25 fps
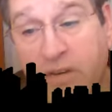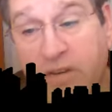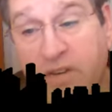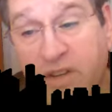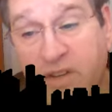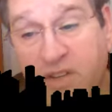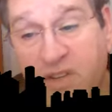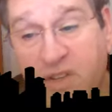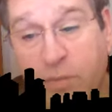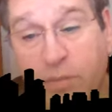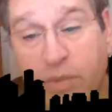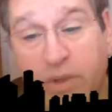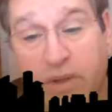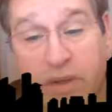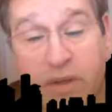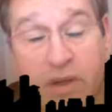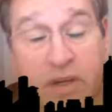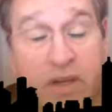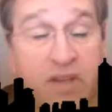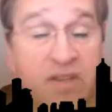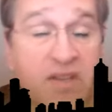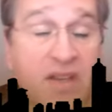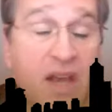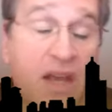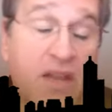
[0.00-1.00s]

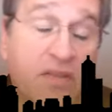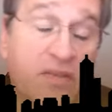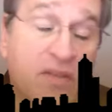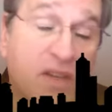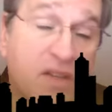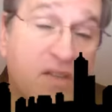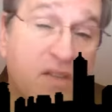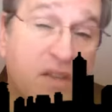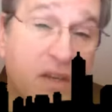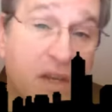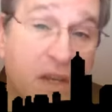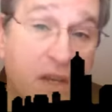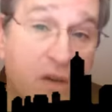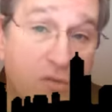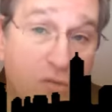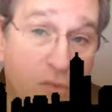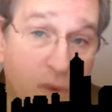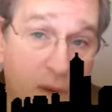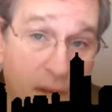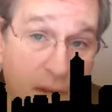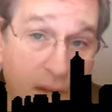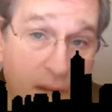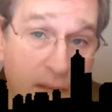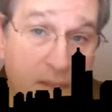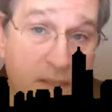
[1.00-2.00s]
disabilities, ethnicity, and
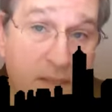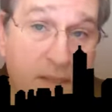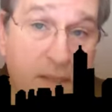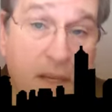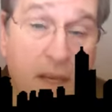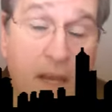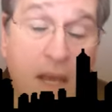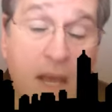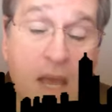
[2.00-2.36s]
race.